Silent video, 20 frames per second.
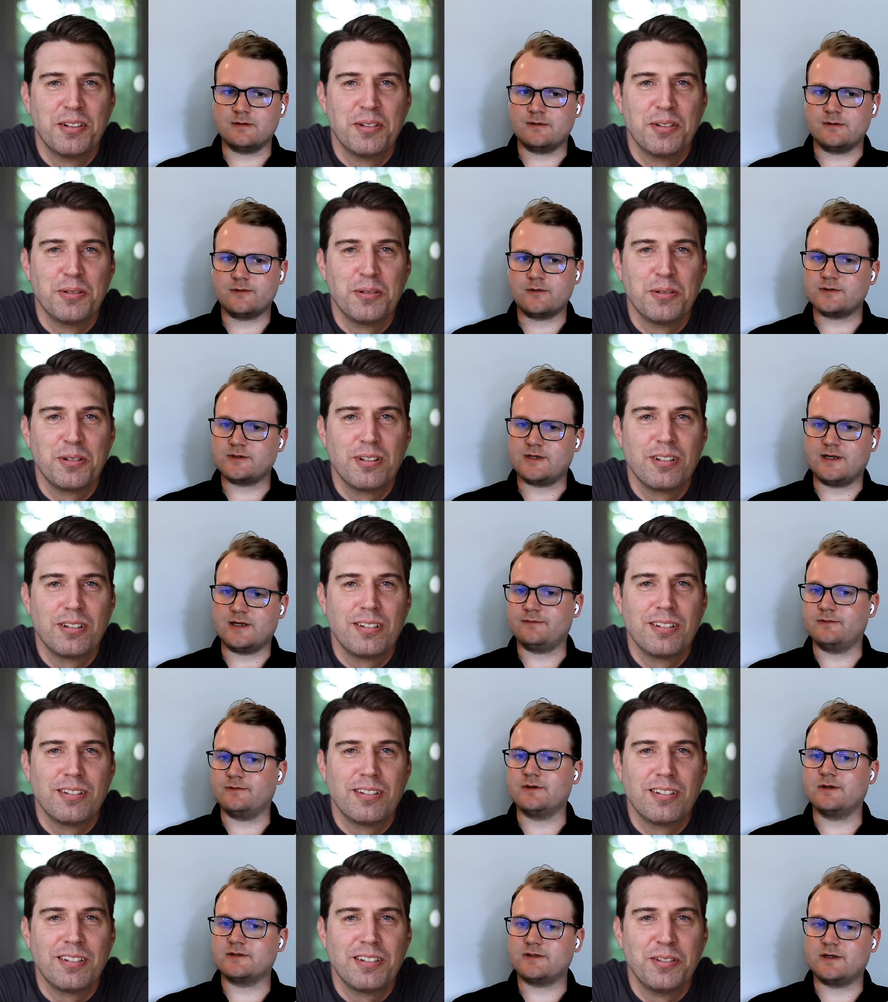Speaker 1: Well, of course I
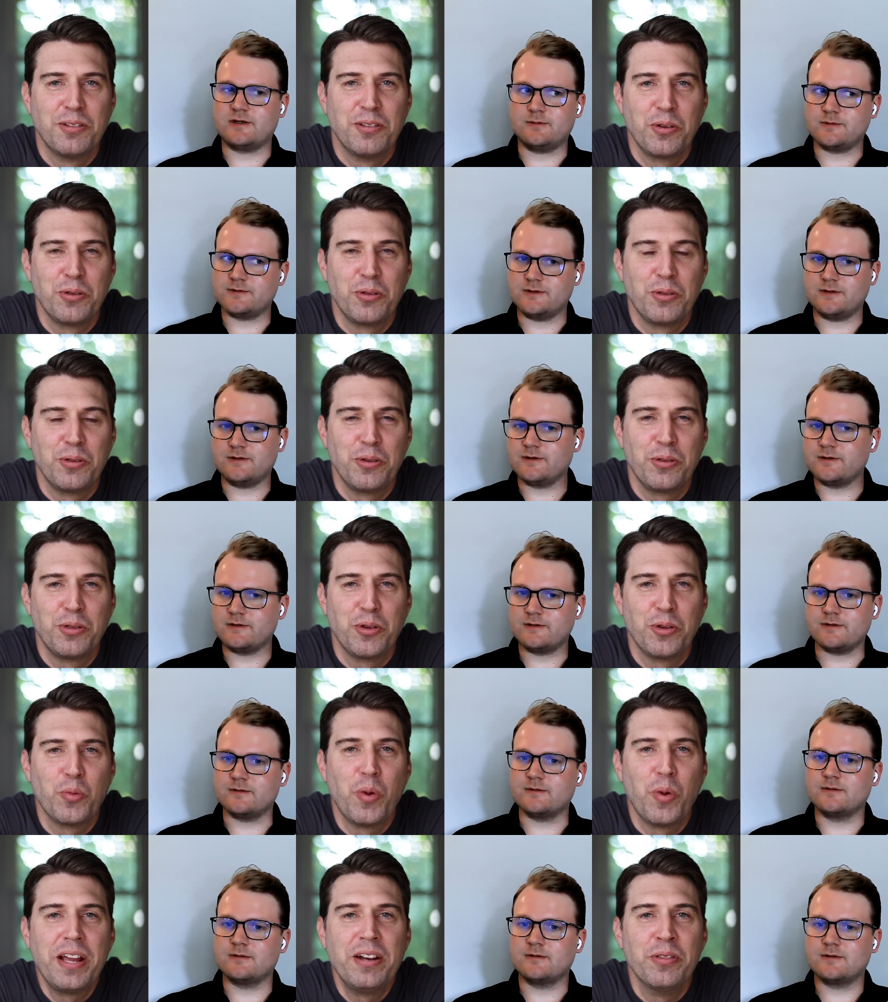have. That's it. I was,
Speaker 2: they're
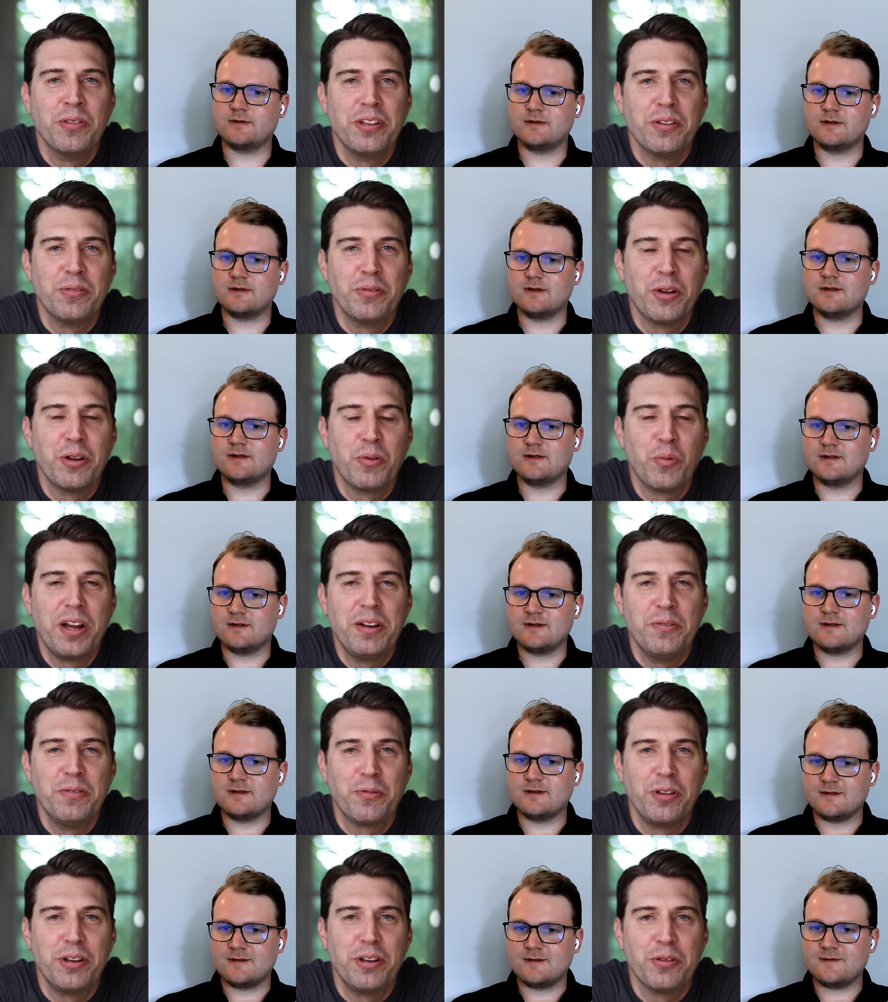waiting on the. They're waiting
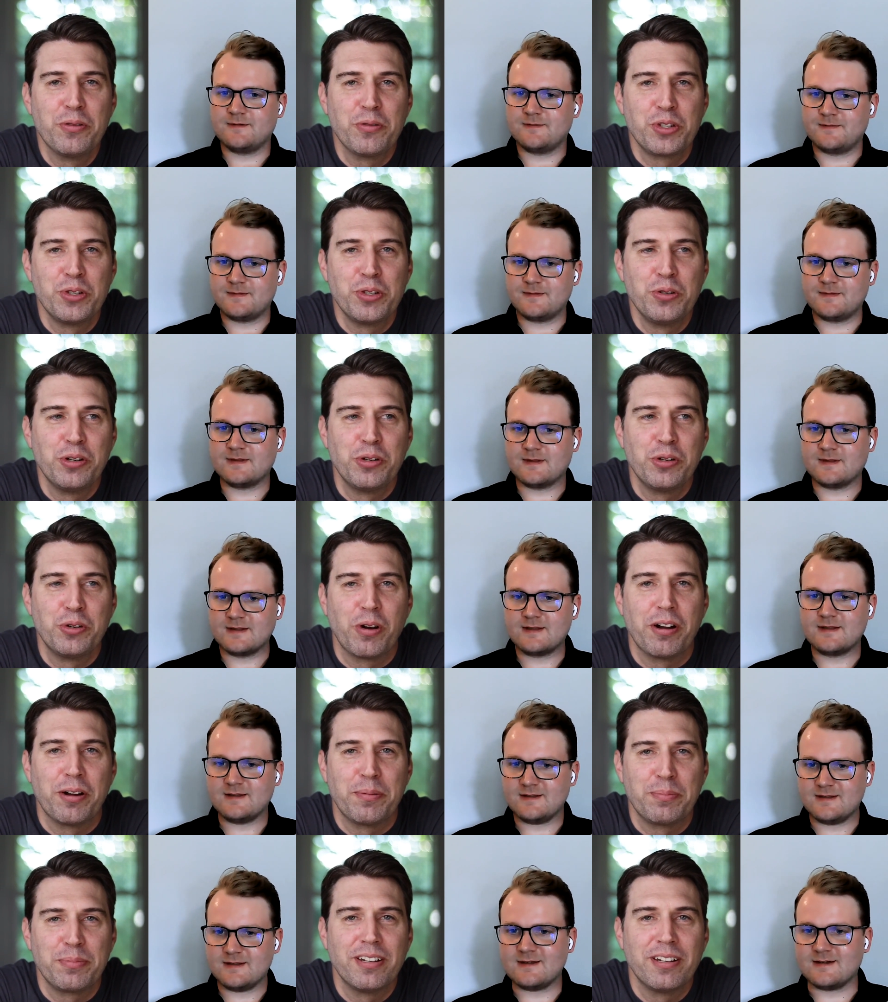for the other shoe to
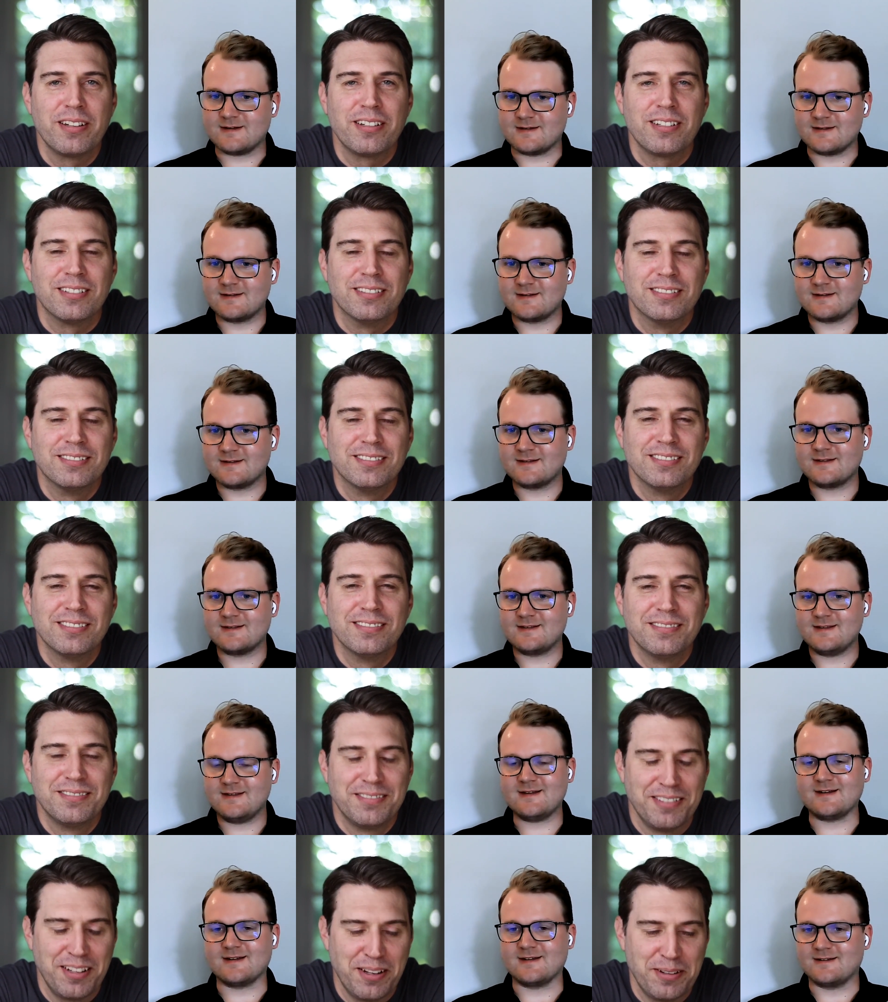drop. Yeah, yeah,
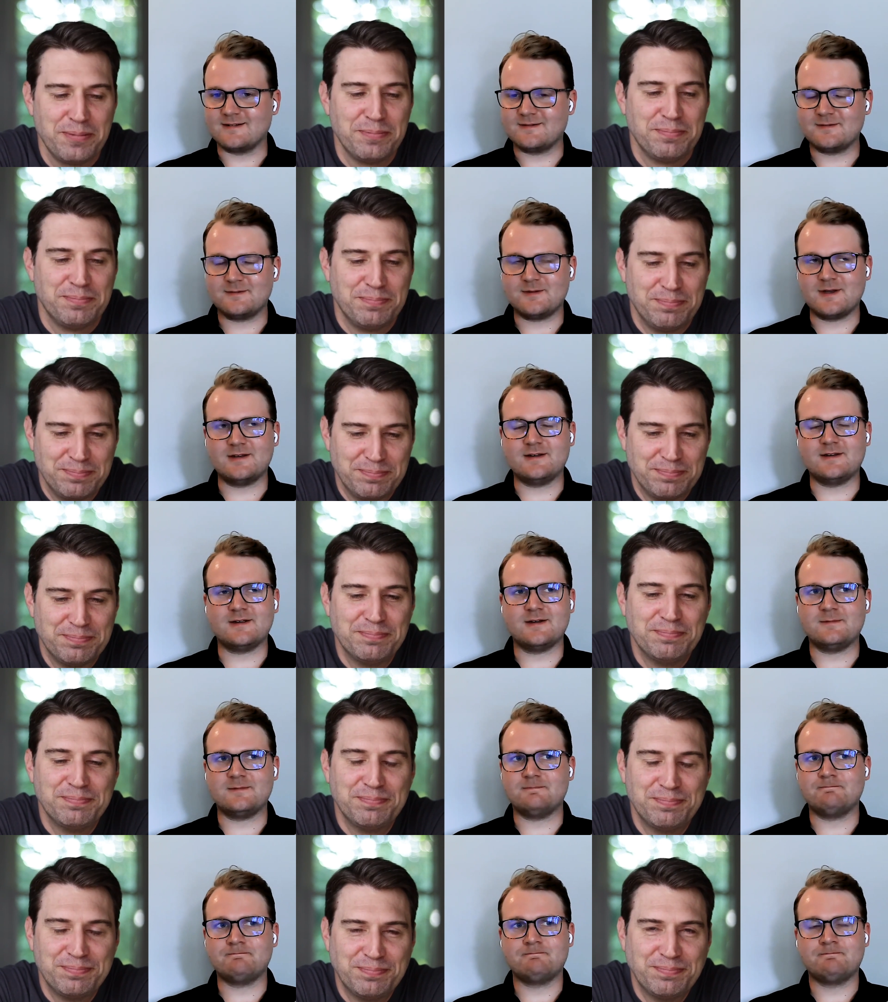
Speaker 1: yeah. And
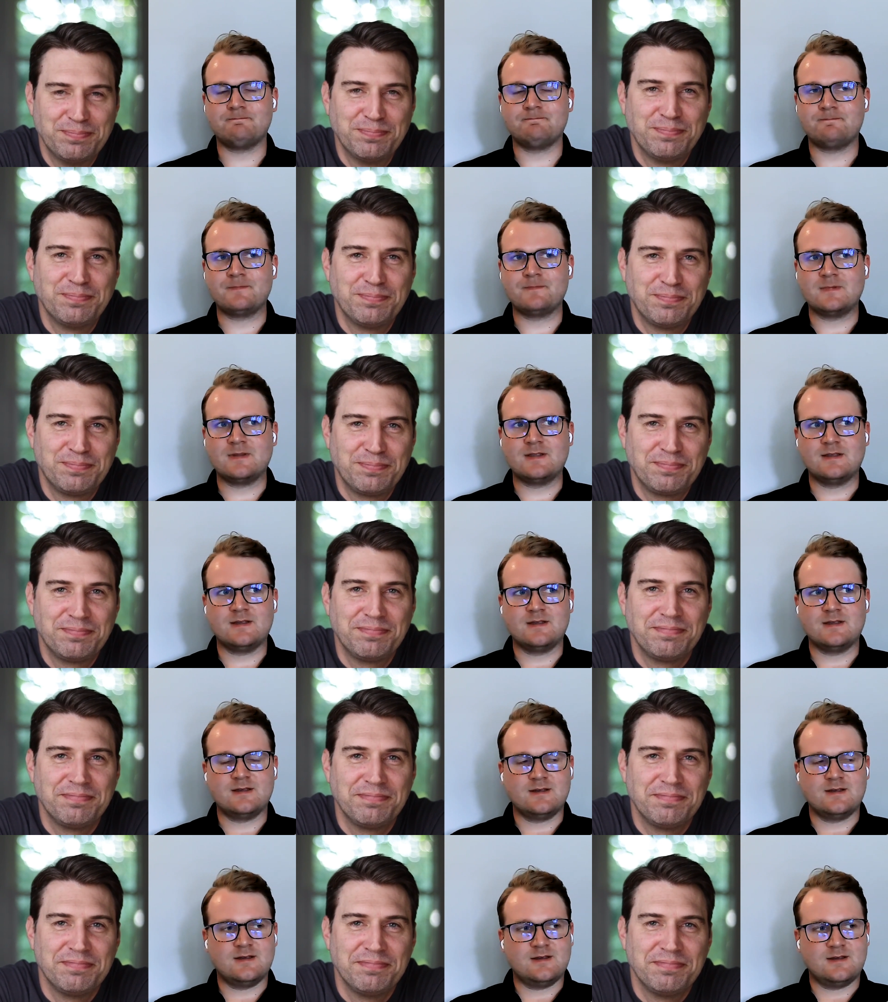um,
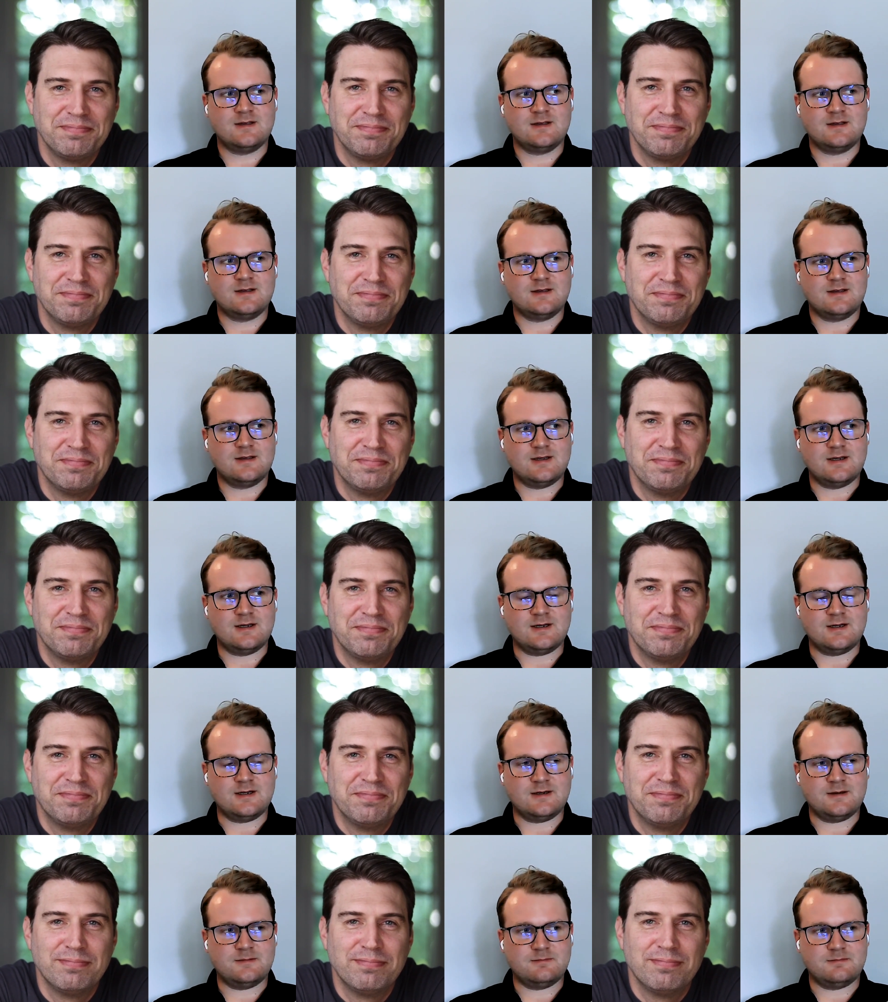
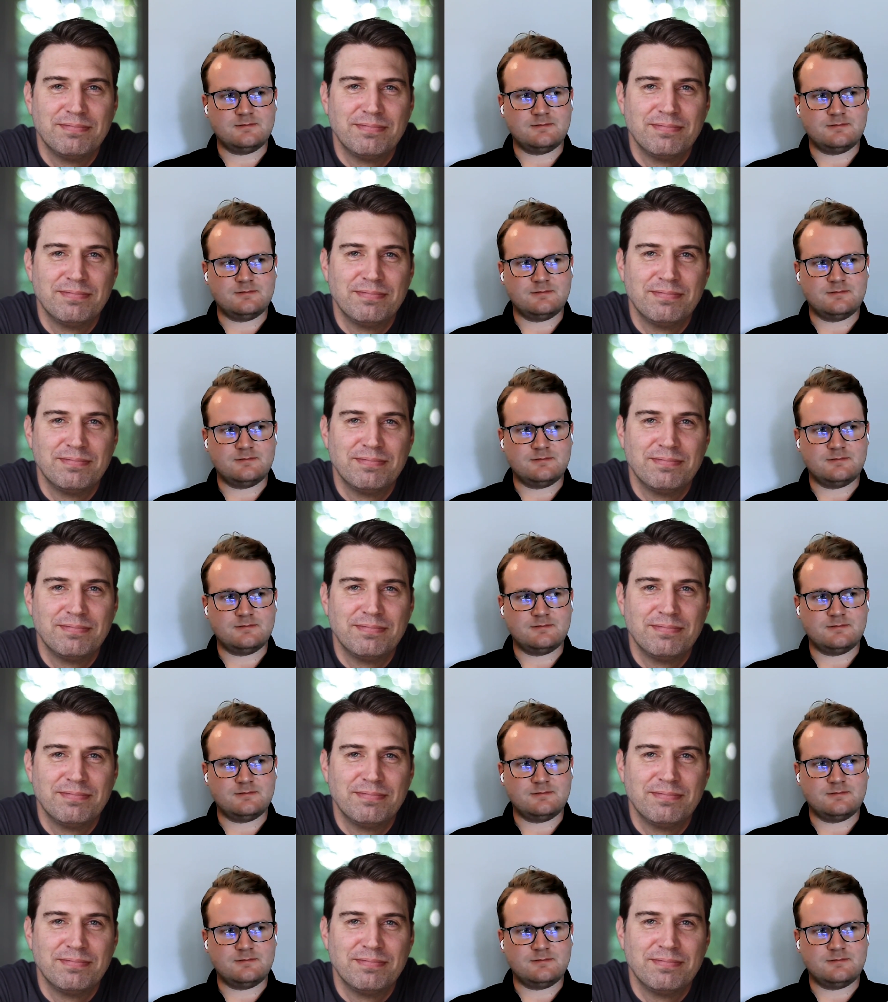uh,